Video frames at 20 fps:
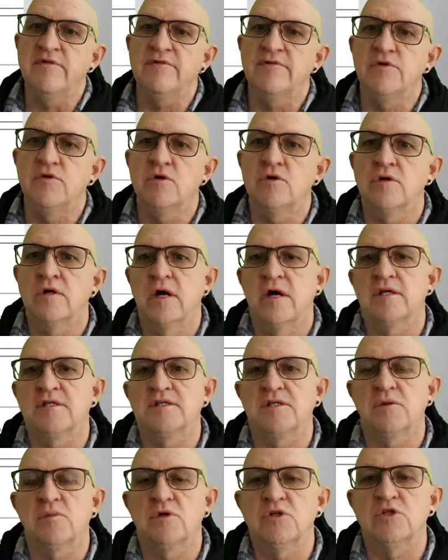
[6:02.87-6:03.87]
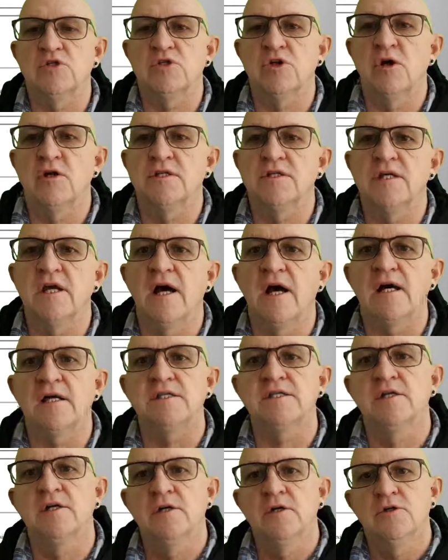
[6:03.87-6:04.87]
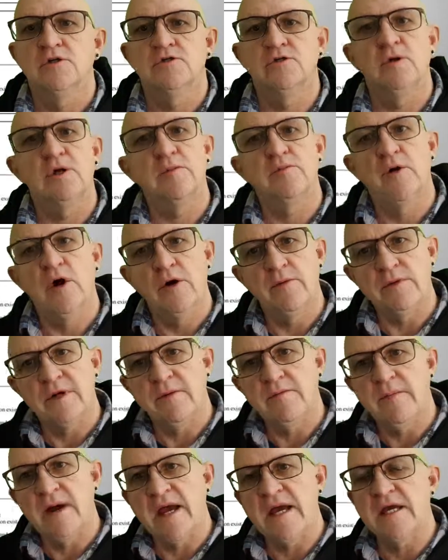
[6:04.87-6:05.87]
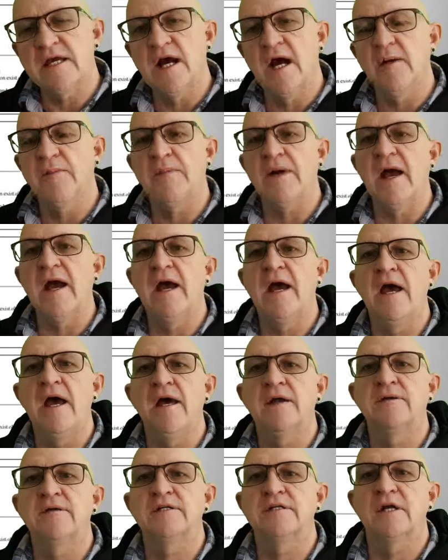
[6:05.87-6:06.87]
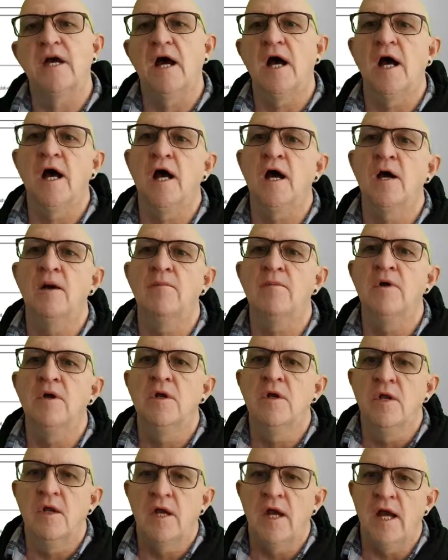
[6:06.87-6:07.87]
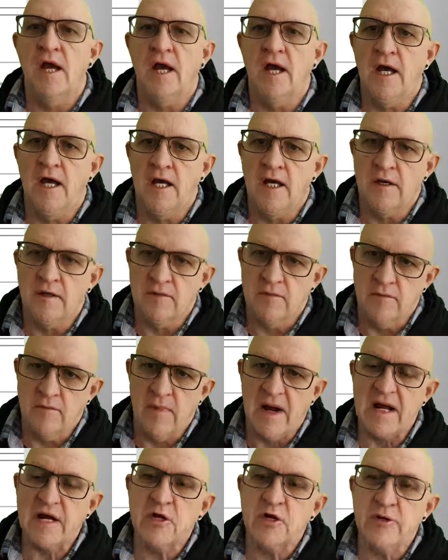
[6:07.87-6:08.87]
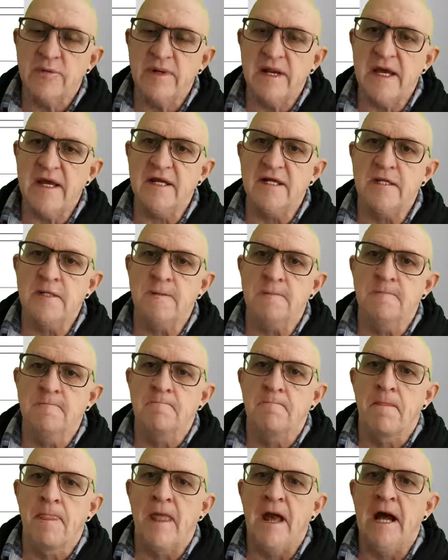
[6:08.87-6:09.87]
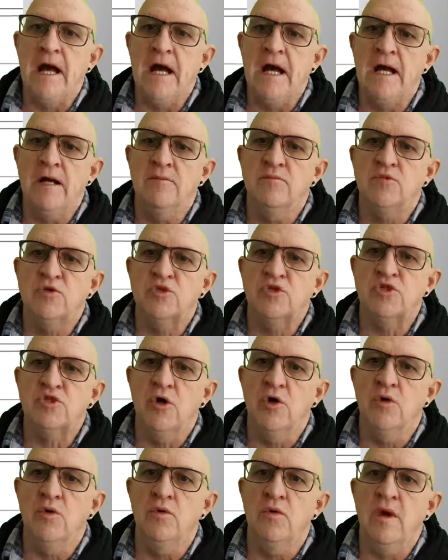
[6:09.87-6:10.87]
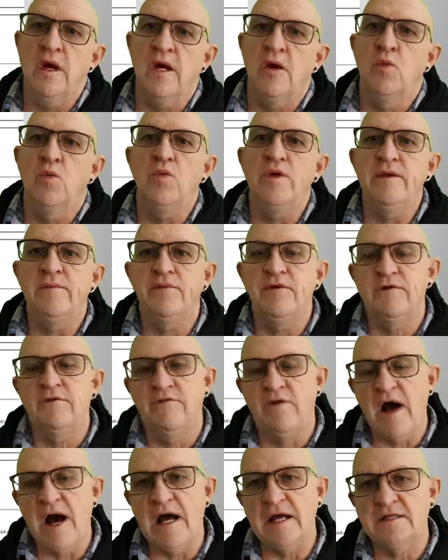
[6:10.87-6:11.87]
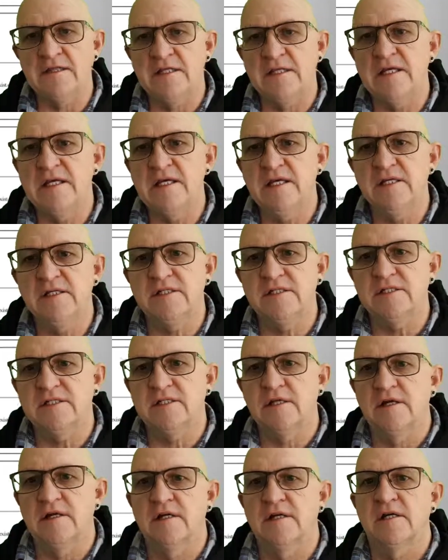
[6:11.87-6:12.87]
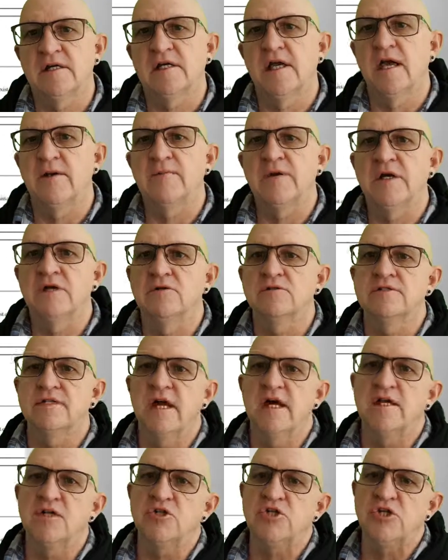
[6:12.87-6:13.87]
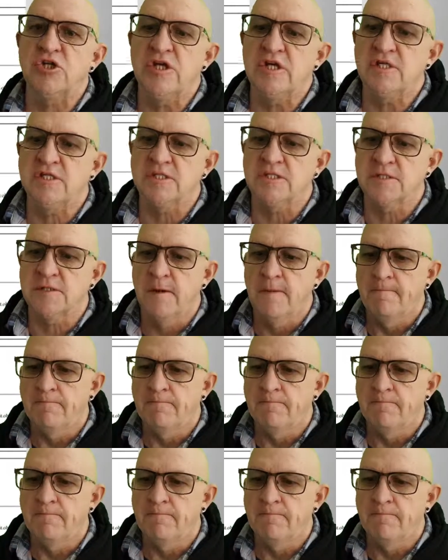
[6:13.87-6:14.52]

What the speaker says: for someone starting out doing permanent makeup and microblading. So we provide these chemical data sheets